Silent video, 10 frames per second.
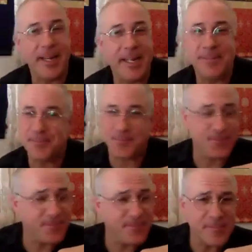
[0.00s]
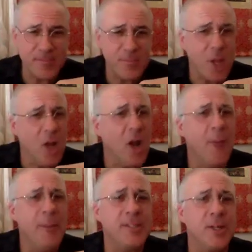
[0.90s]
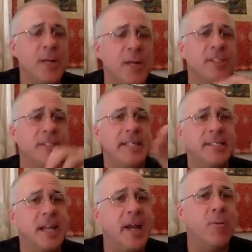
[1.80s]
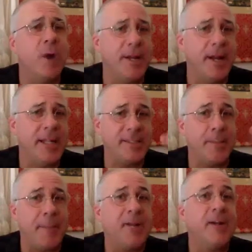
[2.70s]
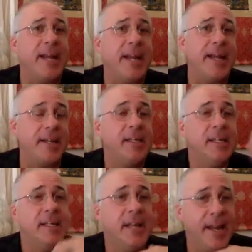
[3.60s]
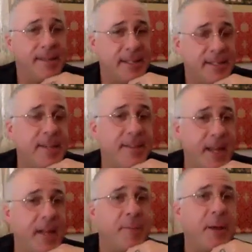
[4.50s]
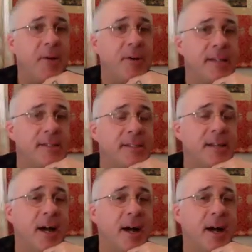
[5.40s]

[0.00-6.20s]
any comments or questions? I just kind of want you guys to marinate in this and think about it.